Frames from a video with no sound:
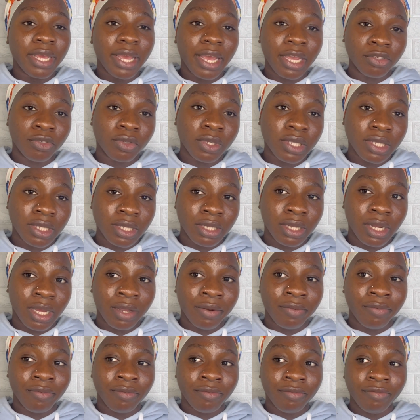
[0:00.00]
hydrating
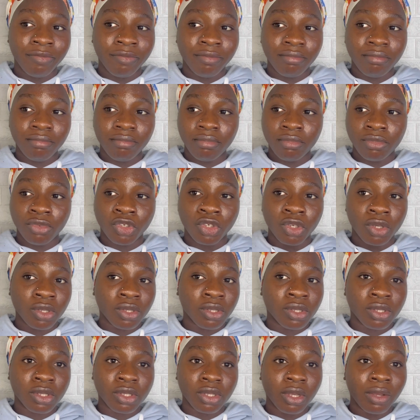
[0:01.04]
and
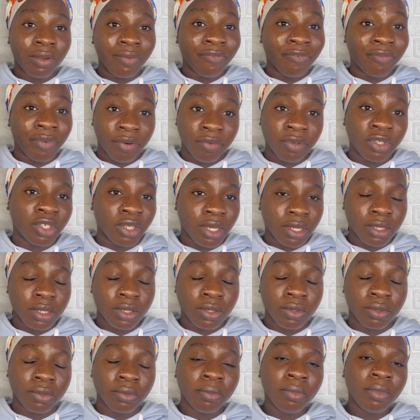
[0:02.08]
just very
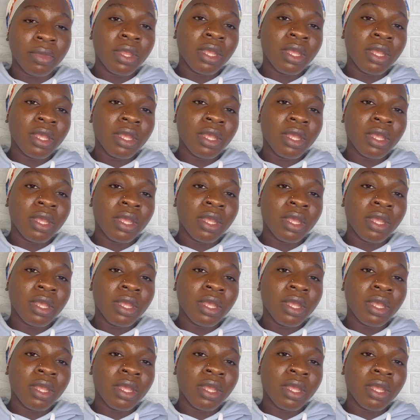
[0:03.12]
gentle.